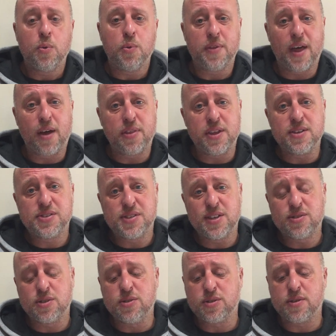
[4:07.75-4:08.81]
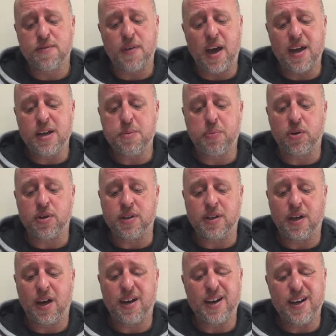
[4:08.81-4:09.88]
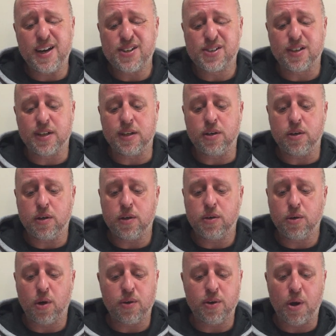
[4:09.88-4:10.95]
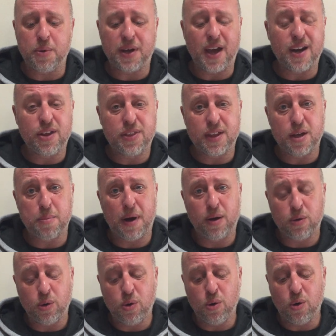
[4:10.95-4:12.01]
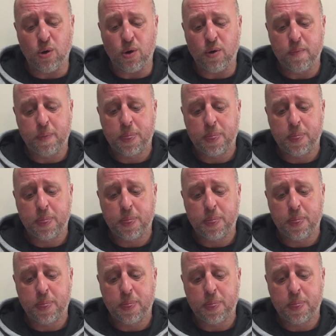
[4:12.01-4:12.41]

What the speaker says: Without the assistance of anybody and initially not knowing anything about law,